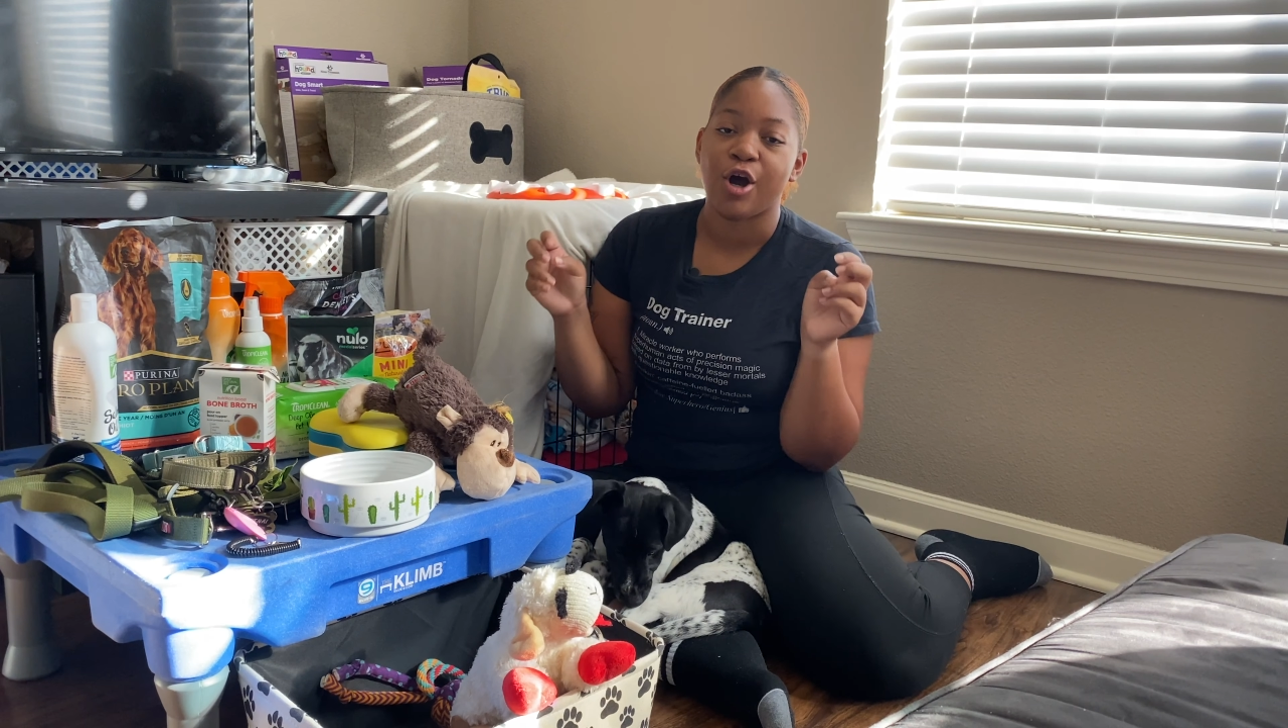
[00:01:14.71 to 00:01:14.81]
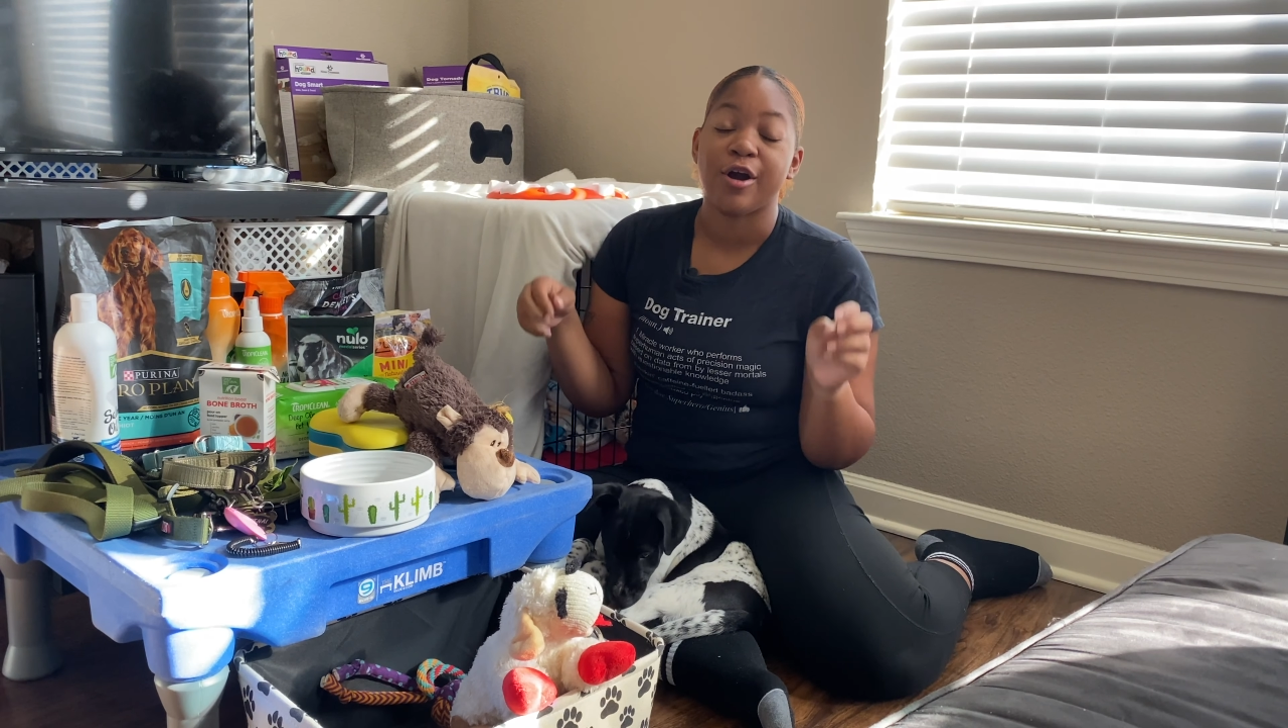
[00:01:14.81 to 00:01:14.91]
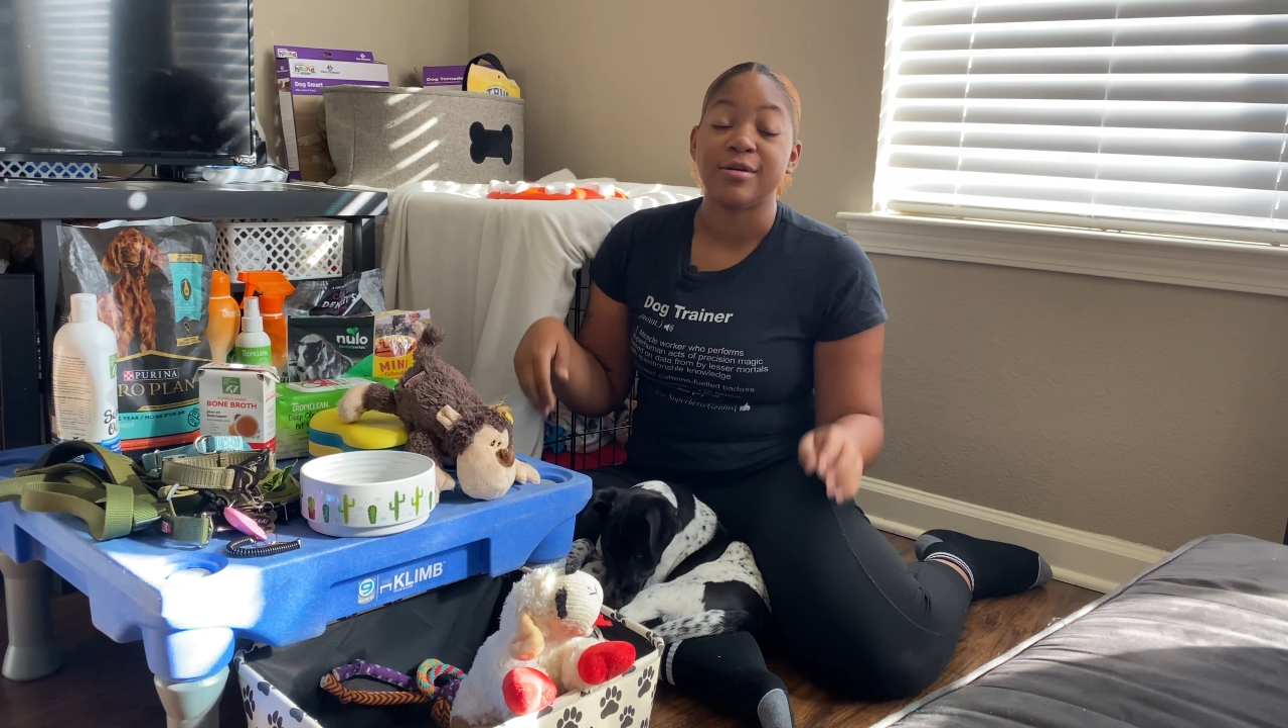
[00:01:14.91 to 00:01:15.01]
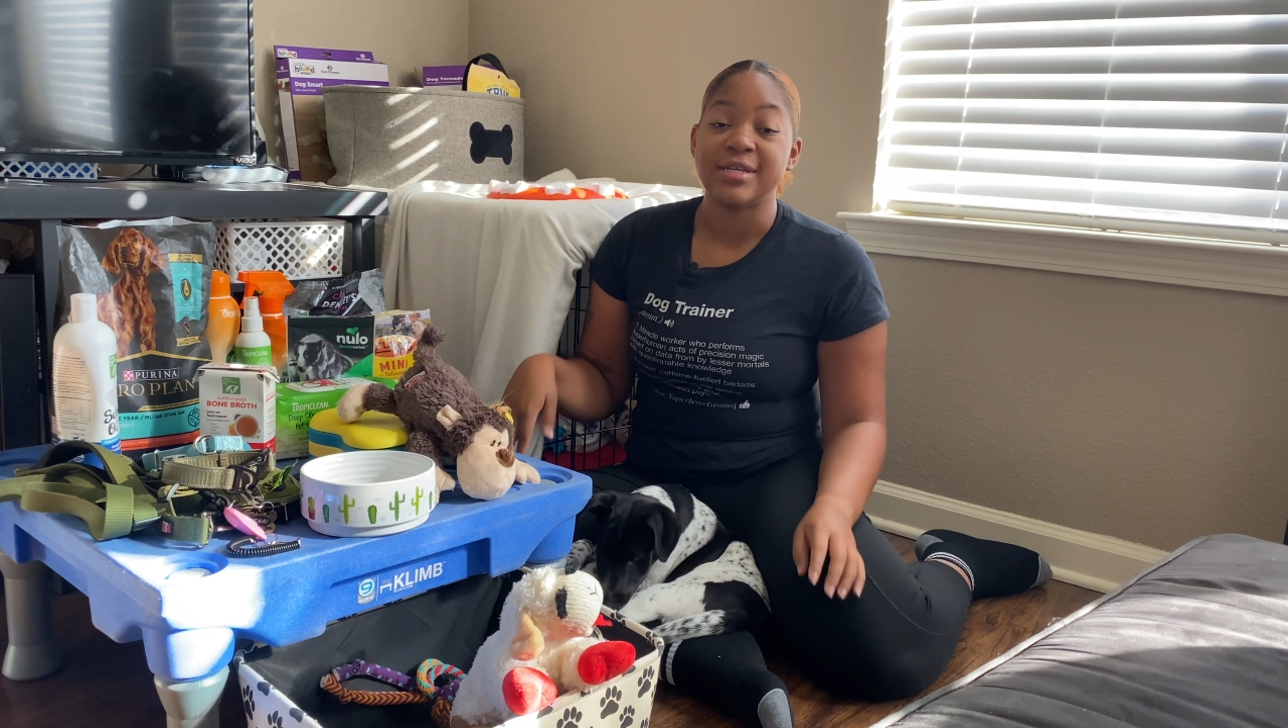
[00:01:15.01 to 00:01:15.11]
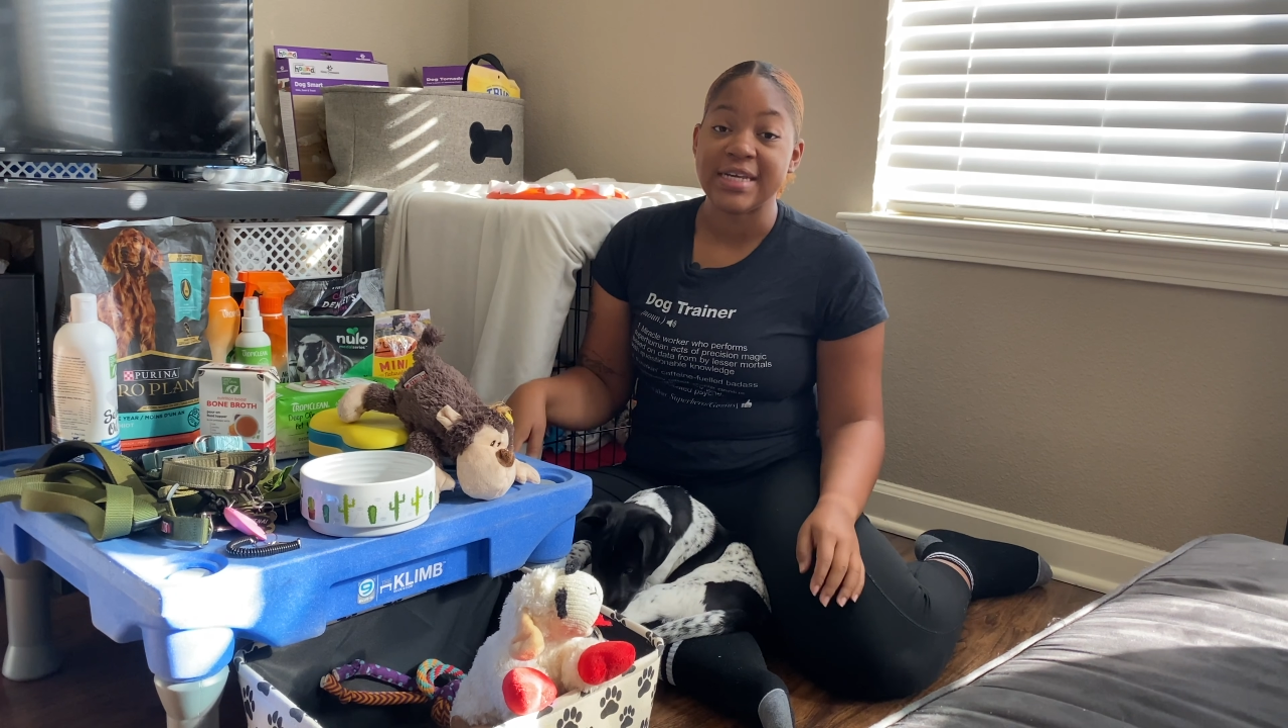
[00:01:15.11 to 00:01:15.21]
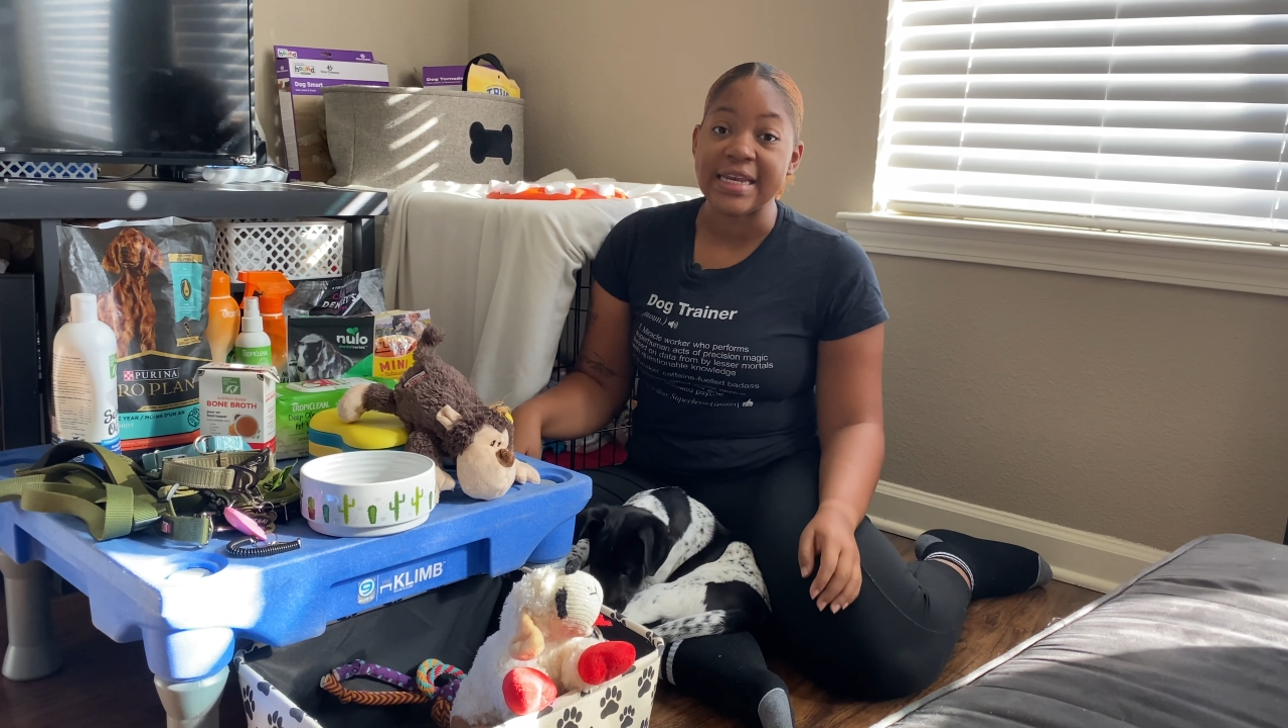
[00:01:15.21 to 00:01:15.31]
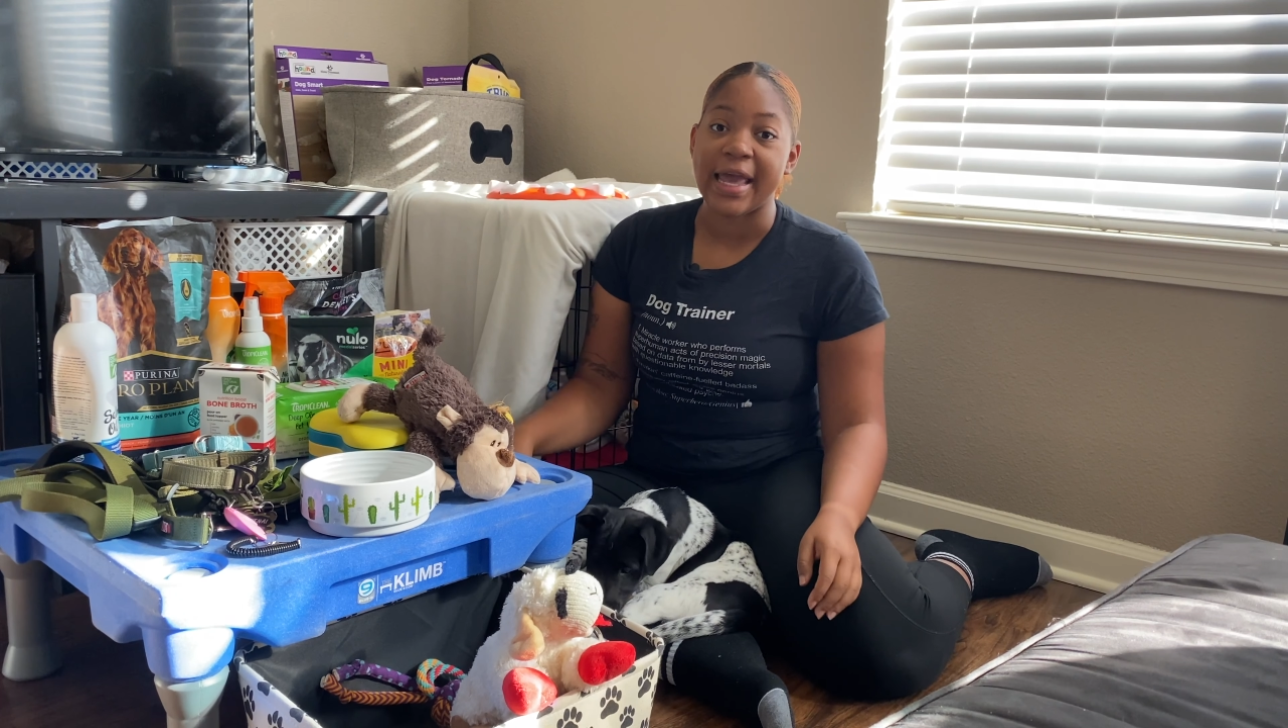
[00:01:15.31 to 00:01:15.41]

are den